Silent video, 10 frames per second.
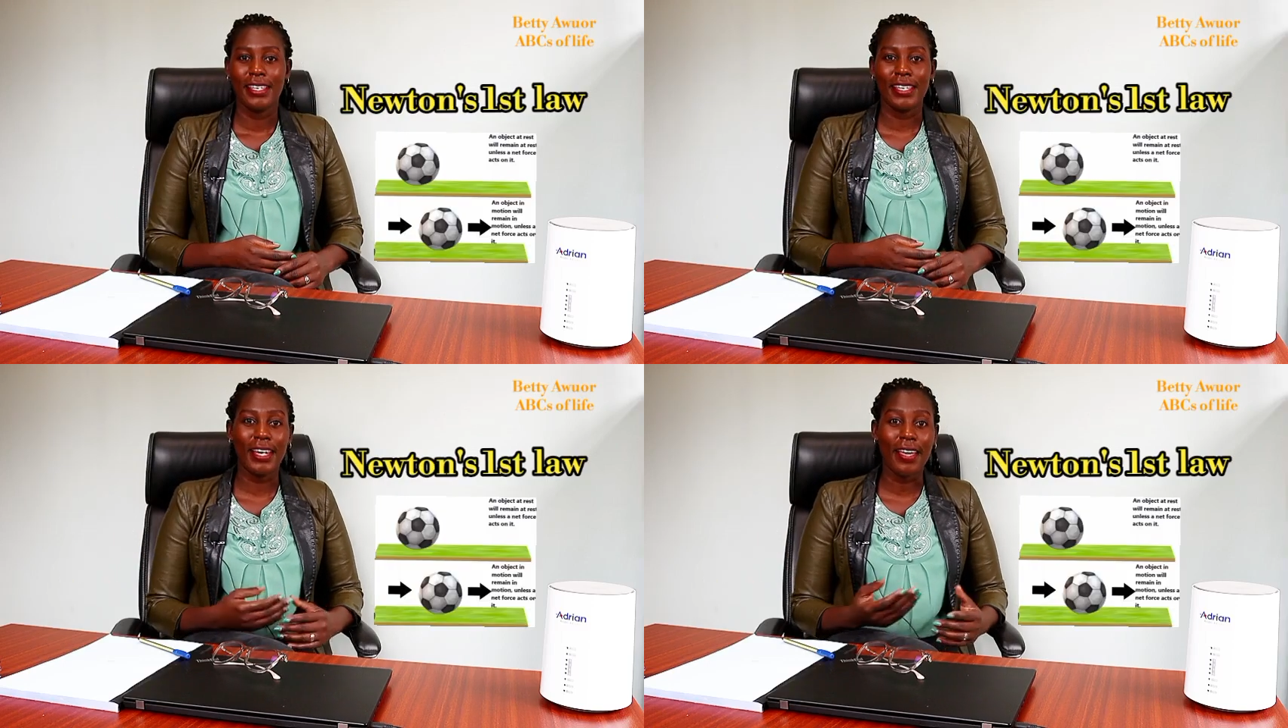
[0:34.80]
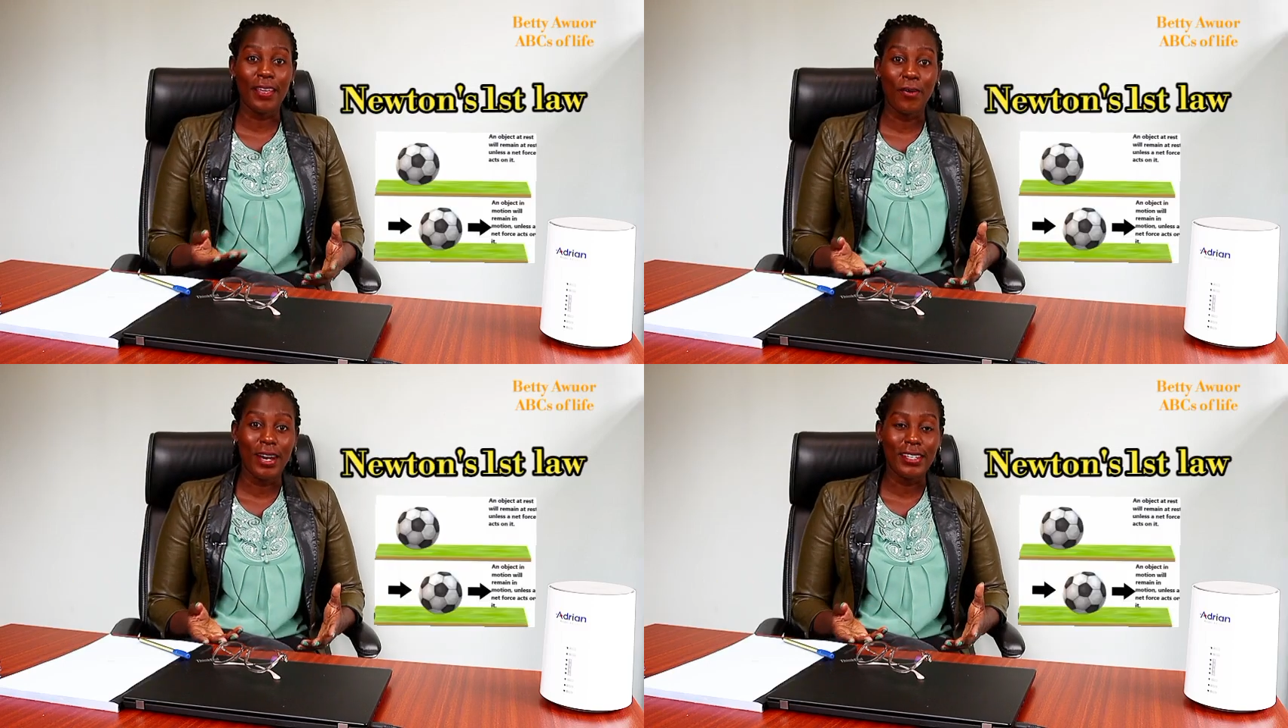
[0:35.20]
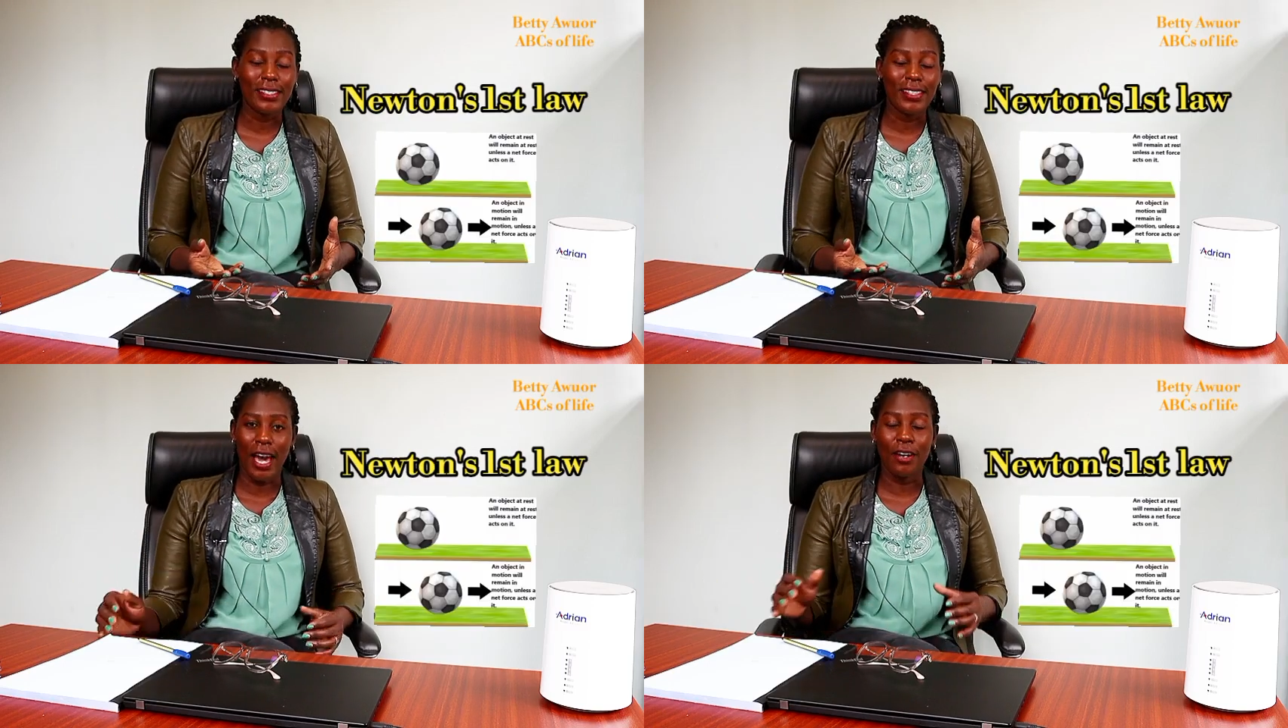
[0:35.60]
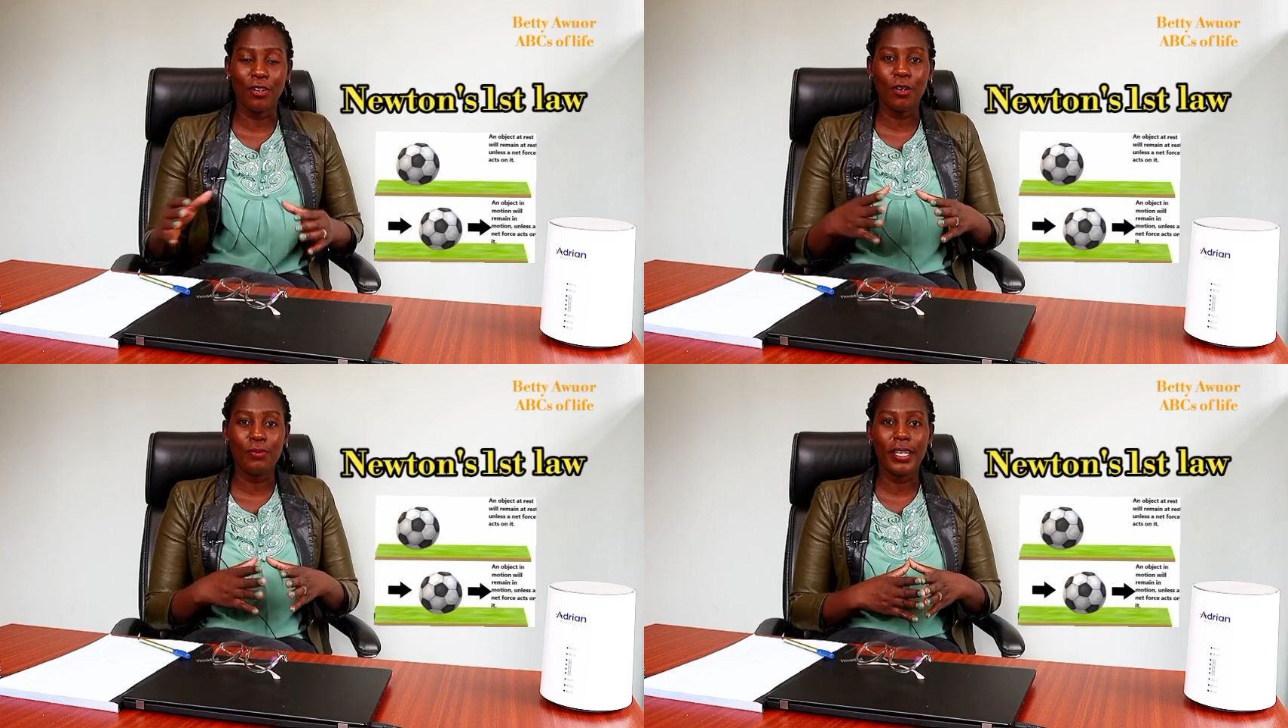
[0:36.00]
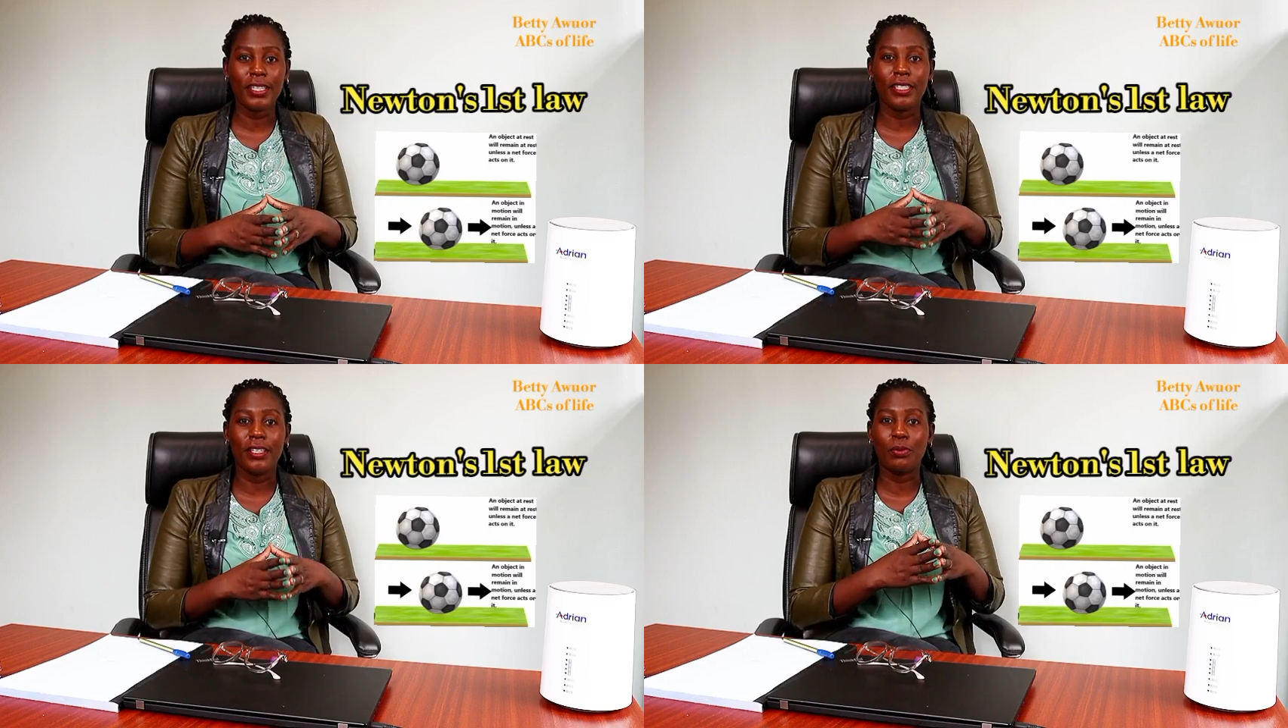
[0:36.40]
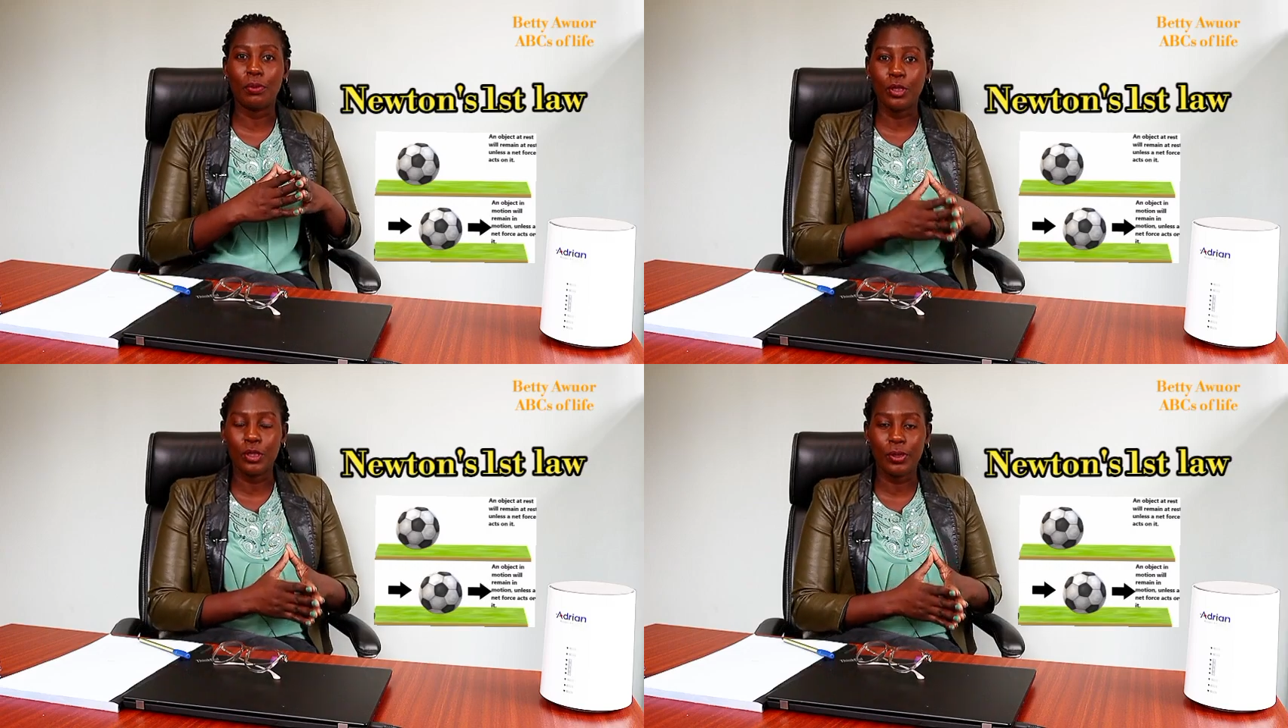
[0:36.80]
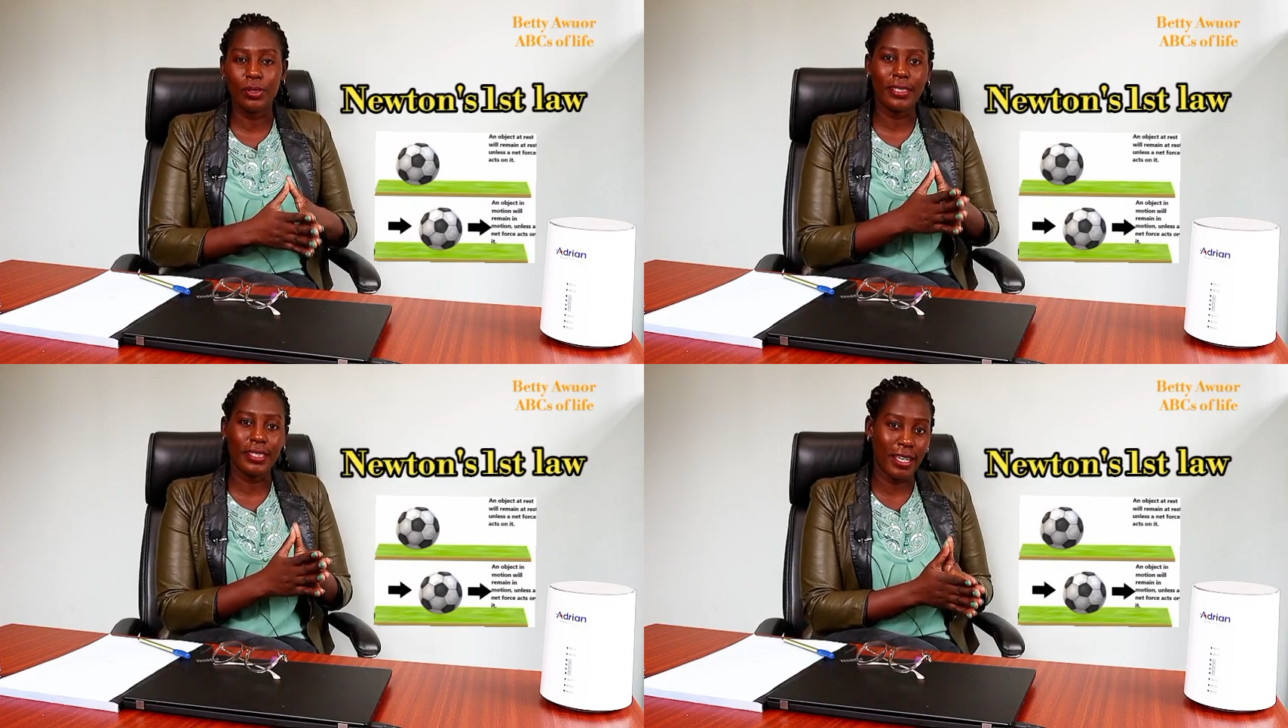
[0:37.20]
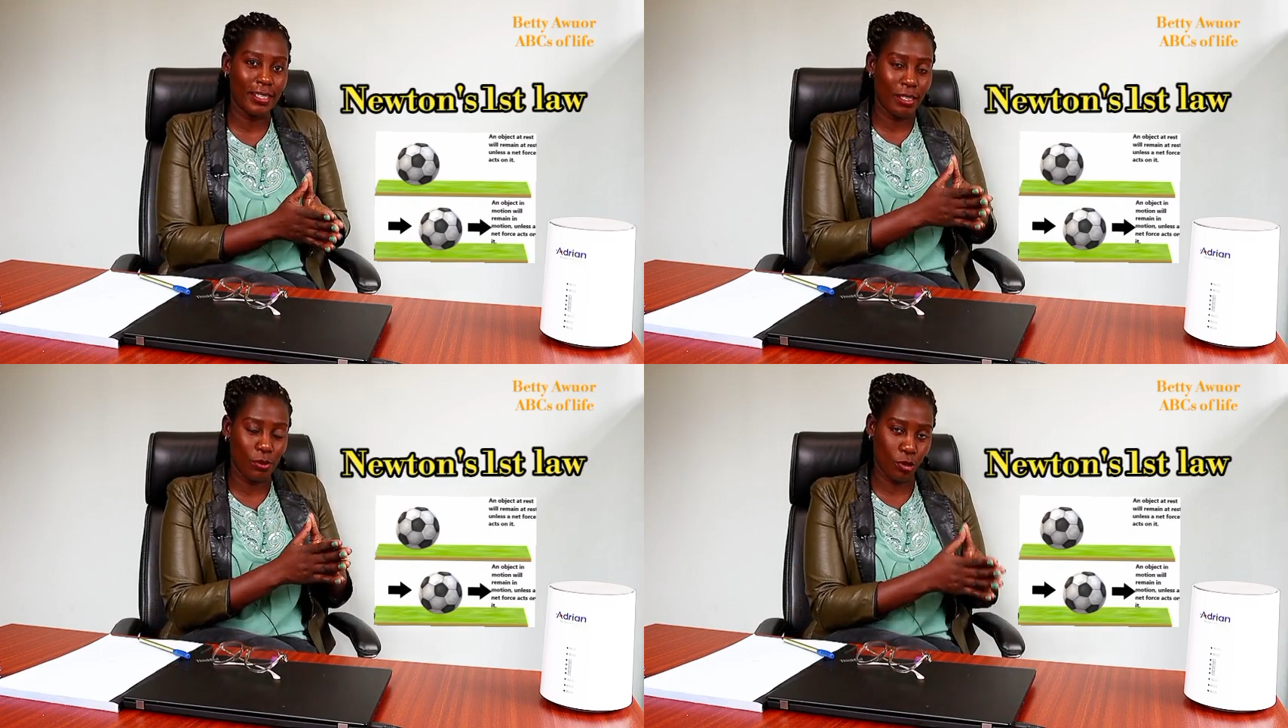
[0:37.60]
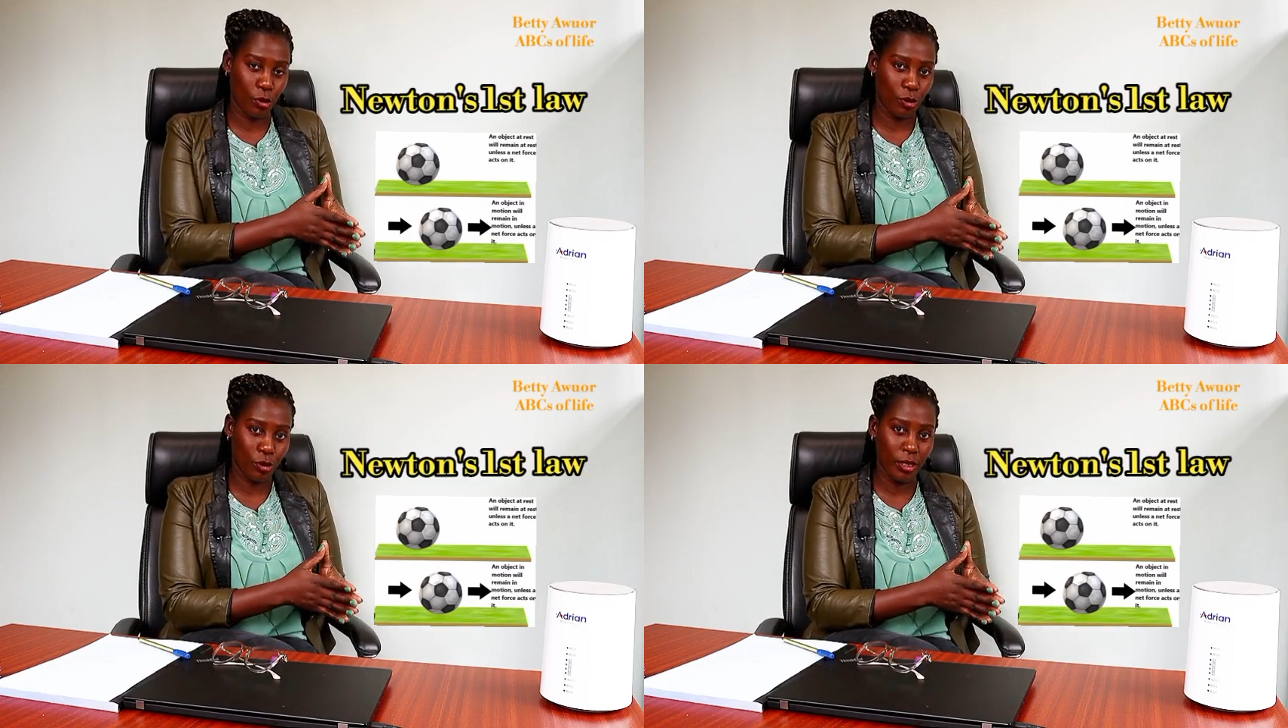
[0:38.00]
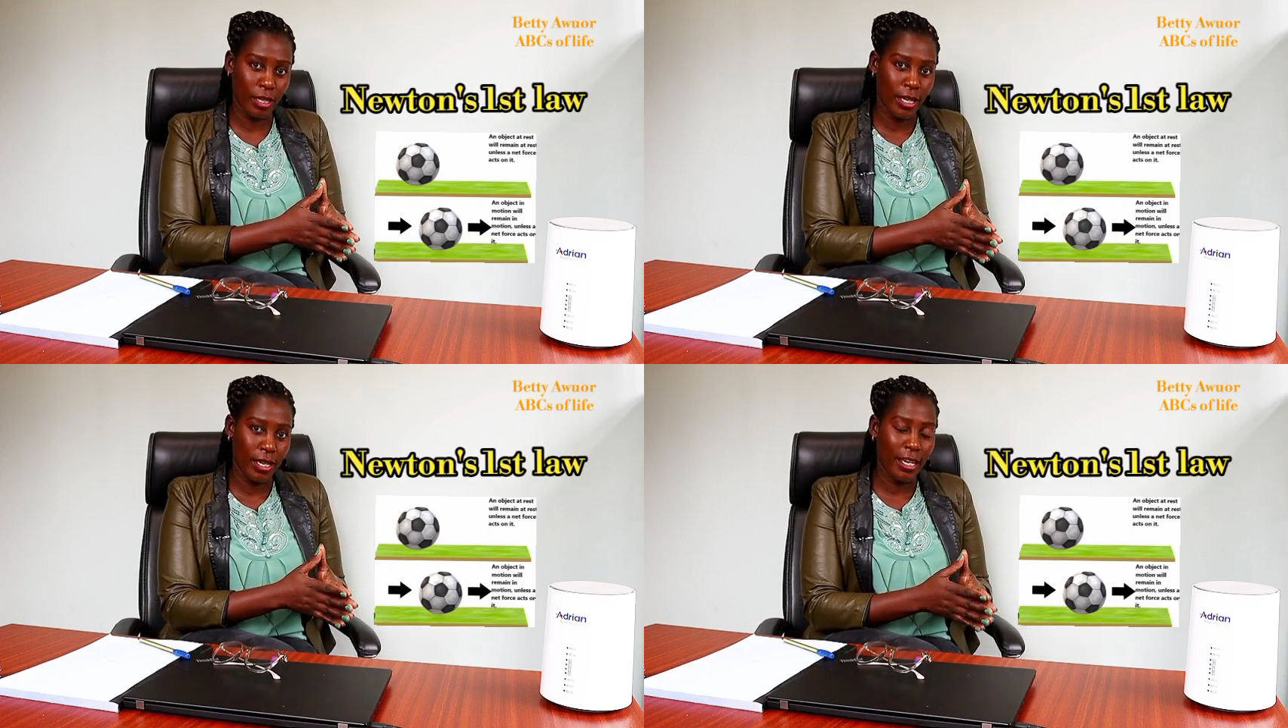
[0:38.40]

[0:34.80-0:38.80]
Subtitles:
In other words, an object in motion stays in motion